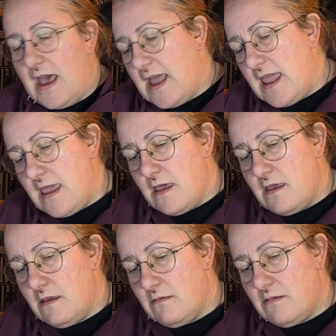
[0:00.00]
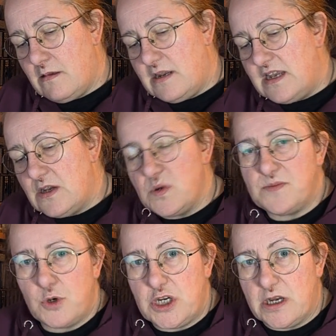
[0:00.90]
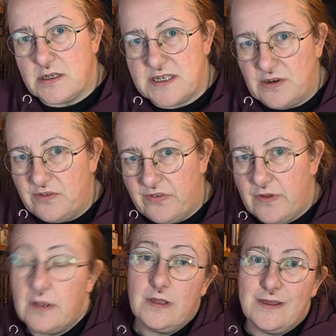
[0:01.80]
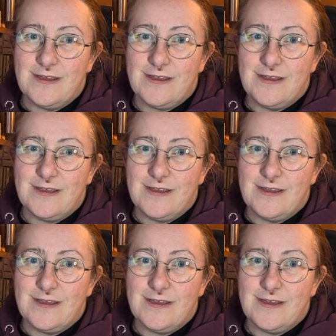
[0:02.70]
I didn't do as much art stuff